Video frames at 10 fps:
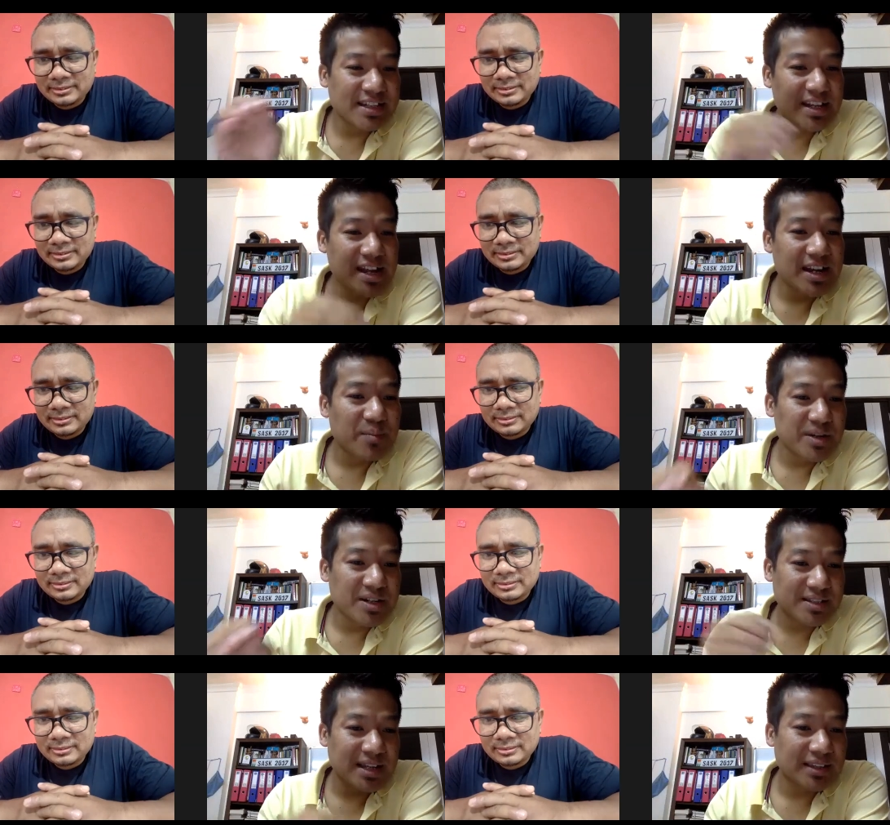Speaker 1: in their
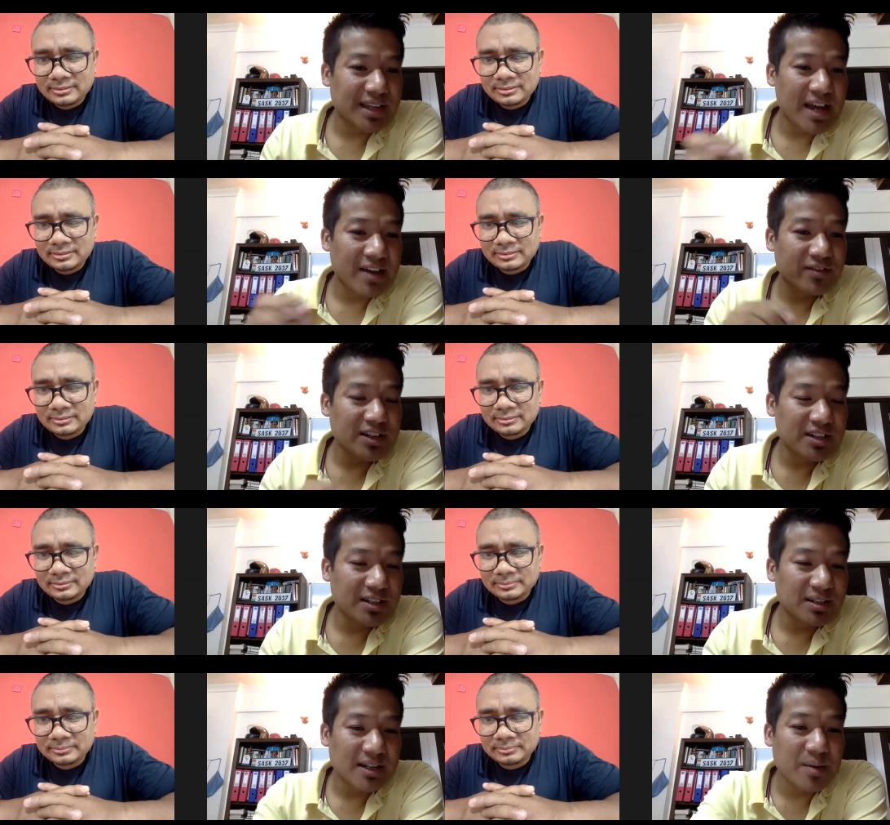numbers that they have
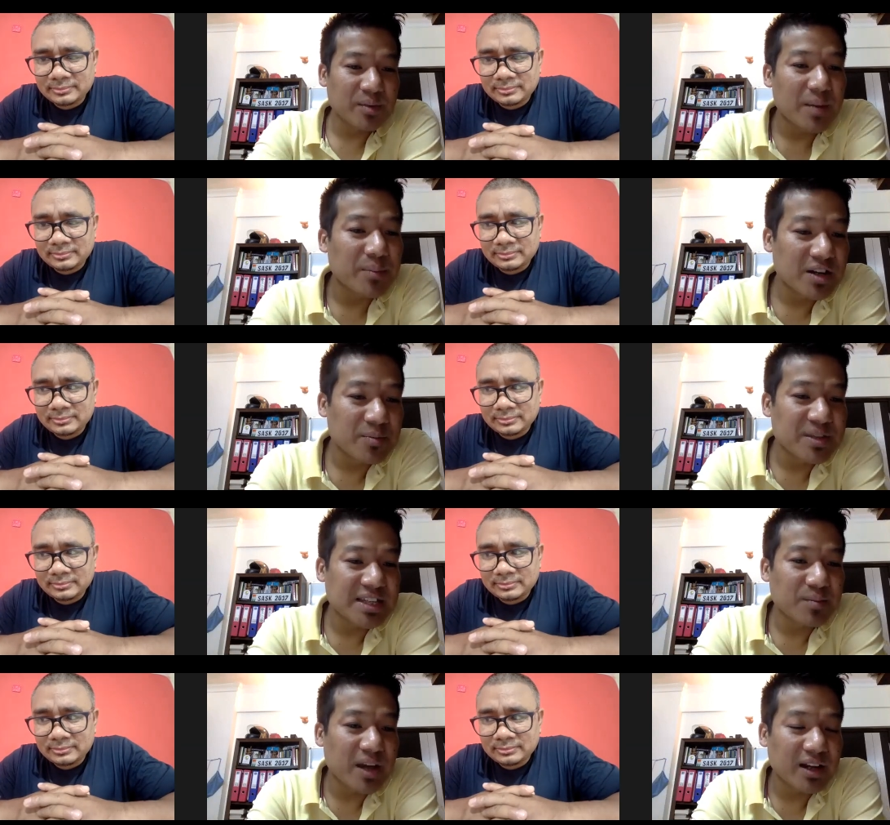continued, the number of
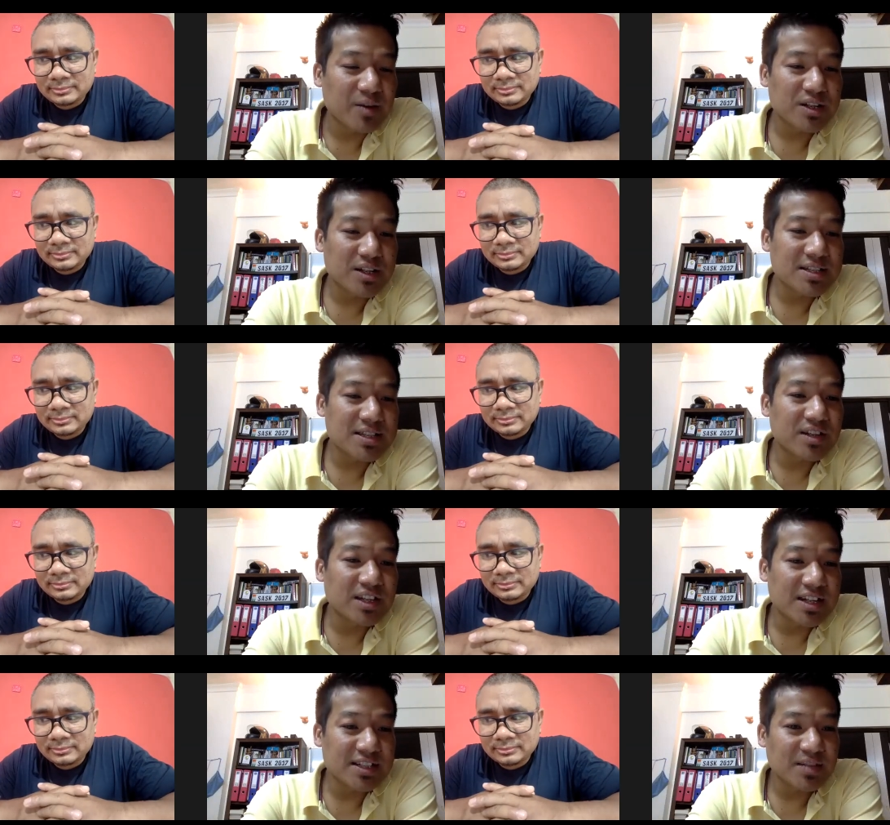Mising migrant workers have
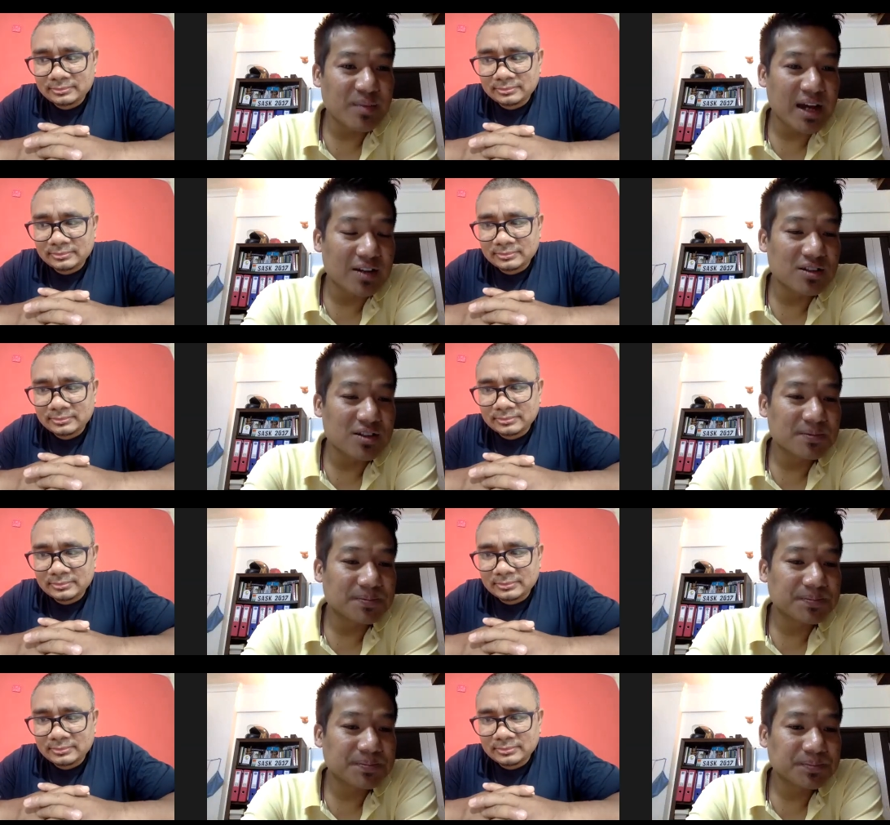increased in Bangalore?
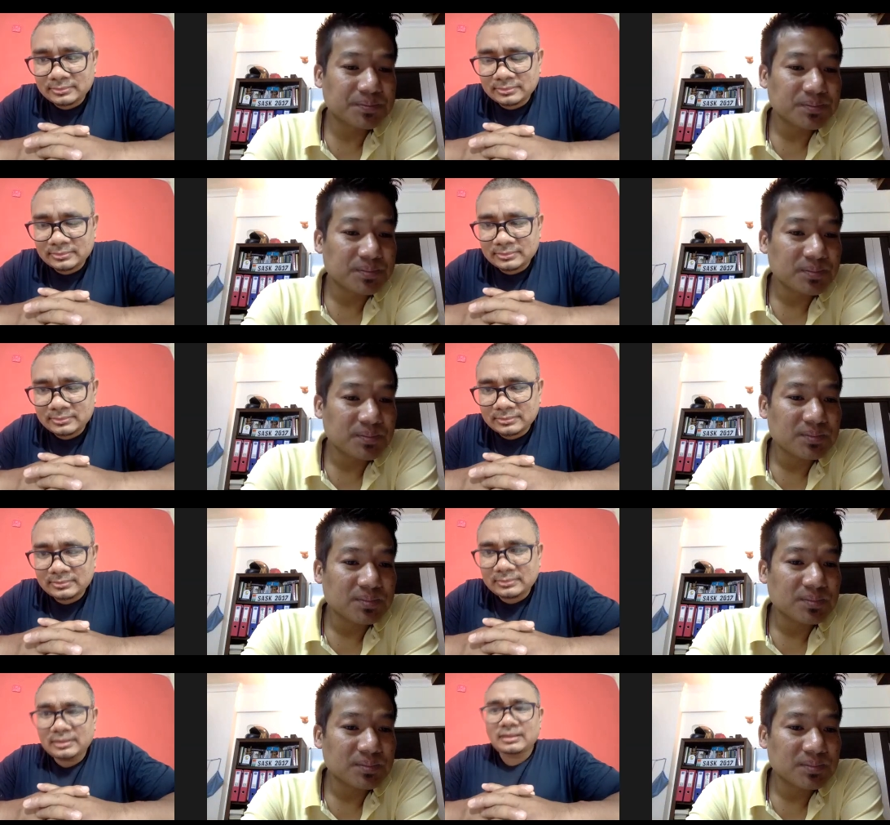
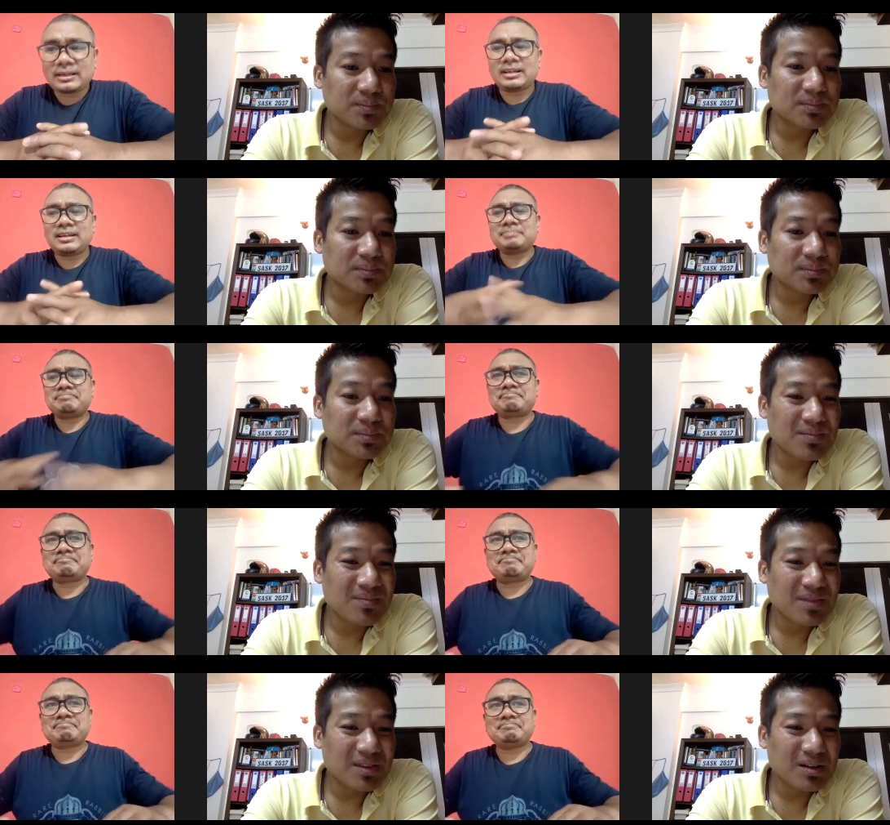
Speaker 2: Uh,
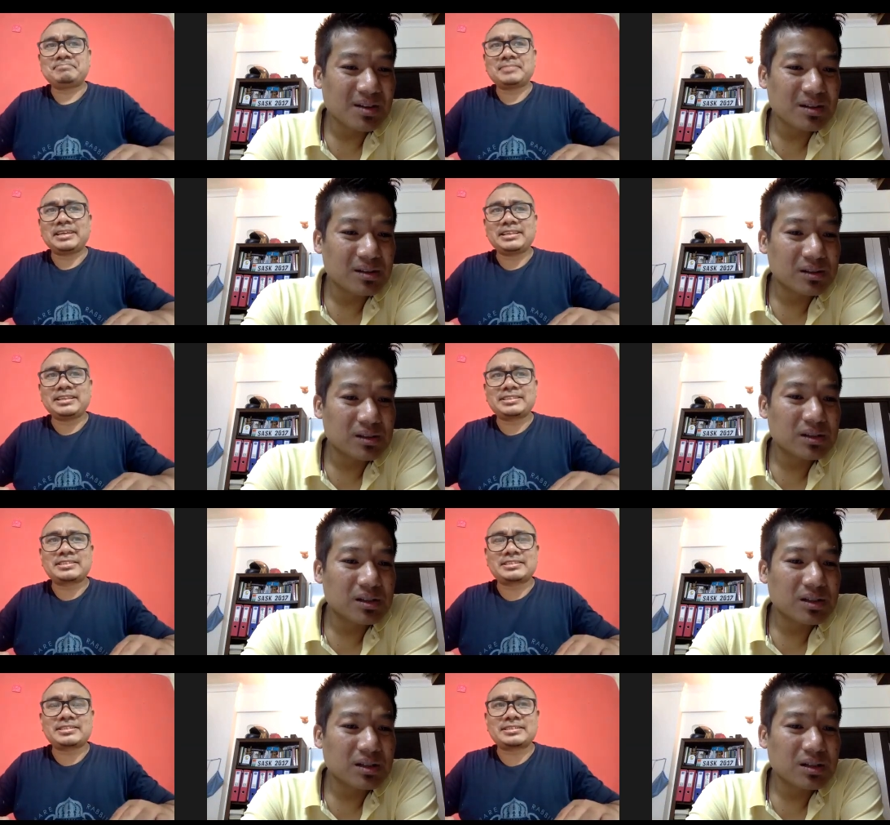
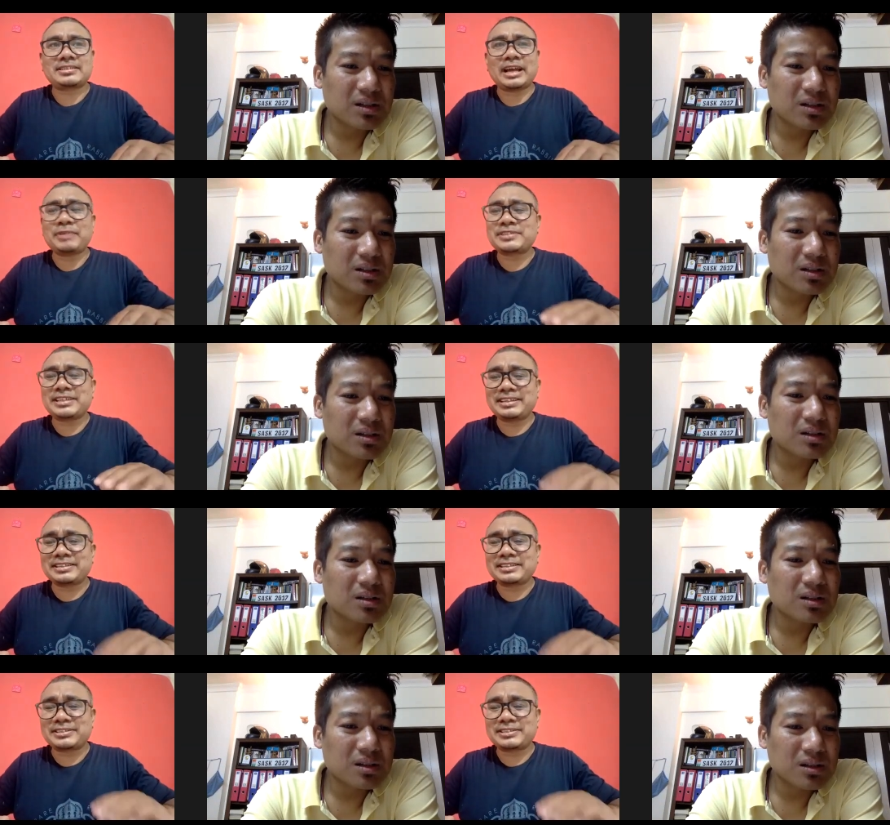it's I would say it
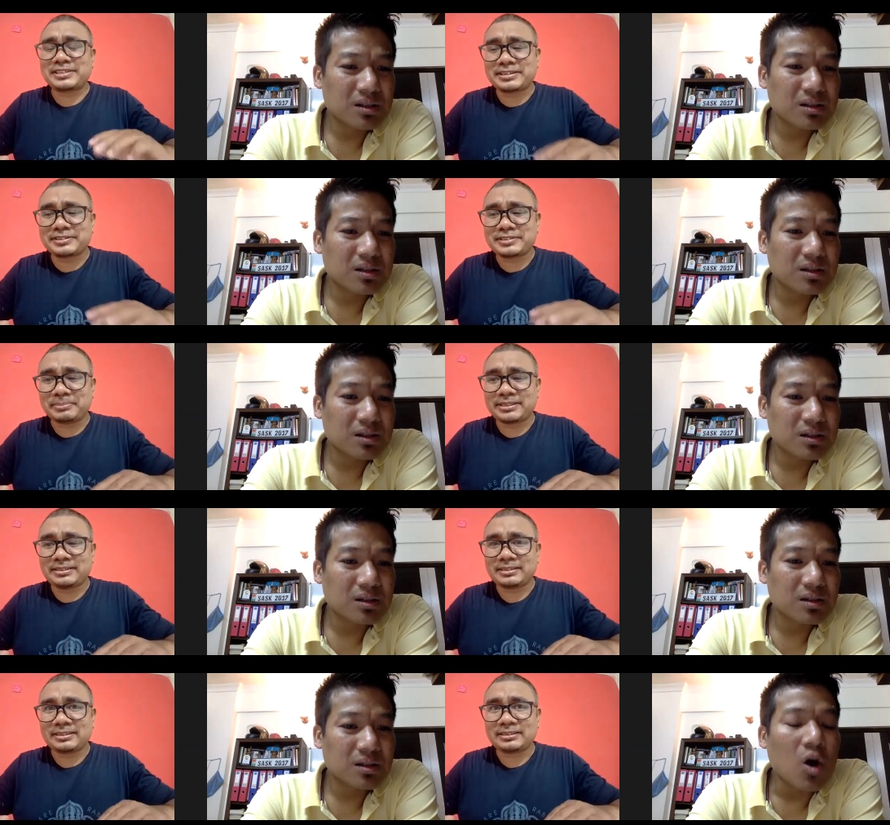has decreased a bit.
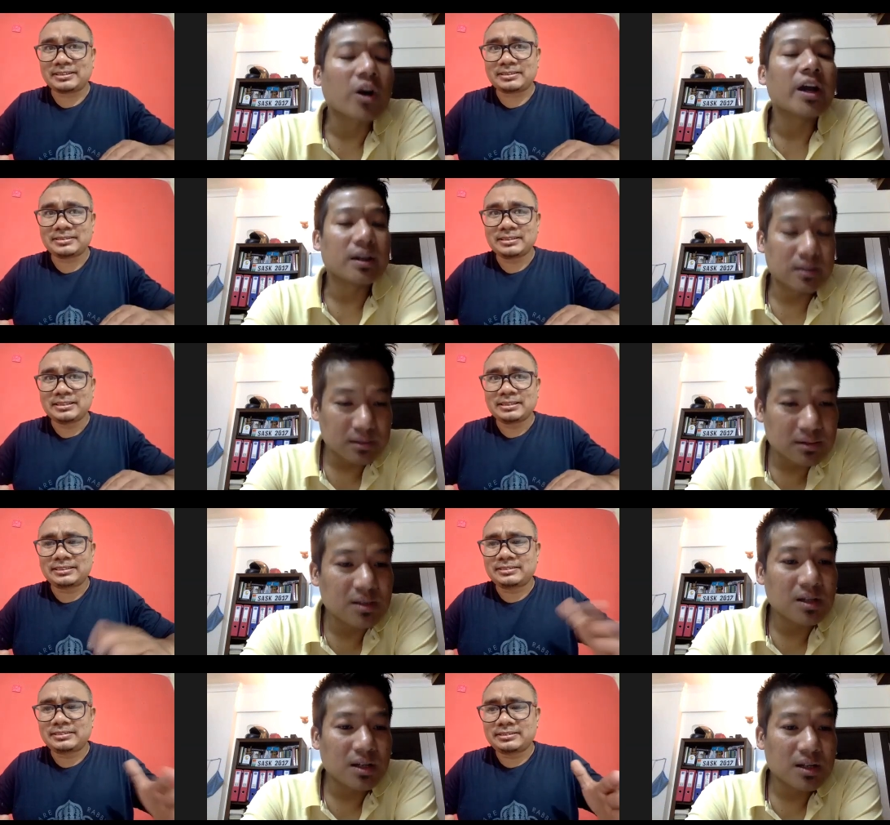Uh, okay.
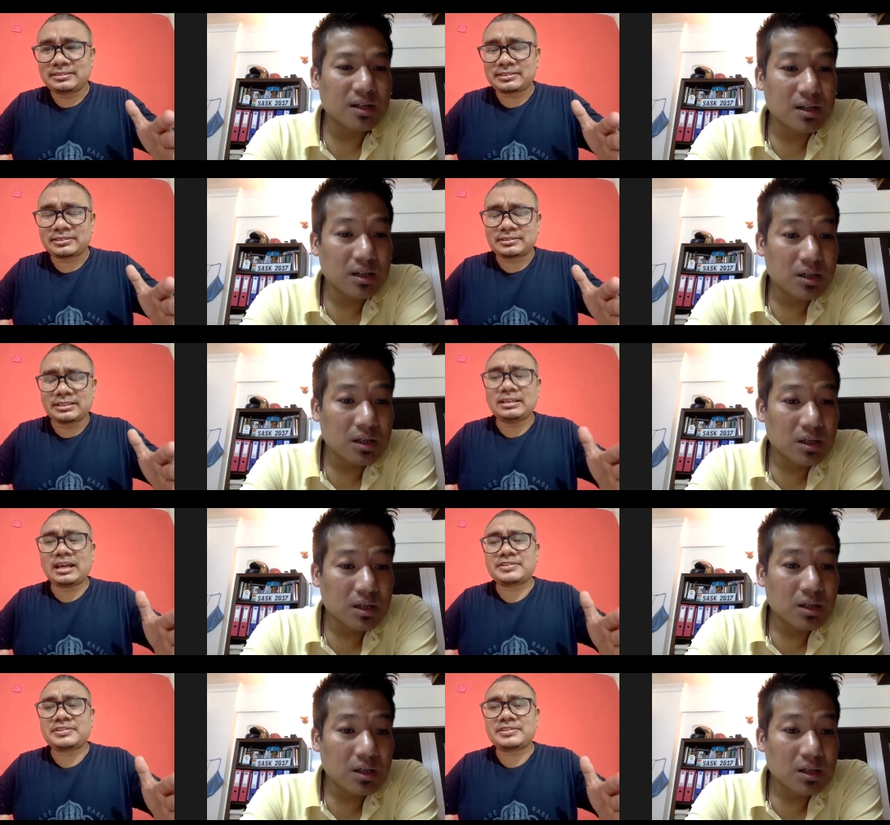Last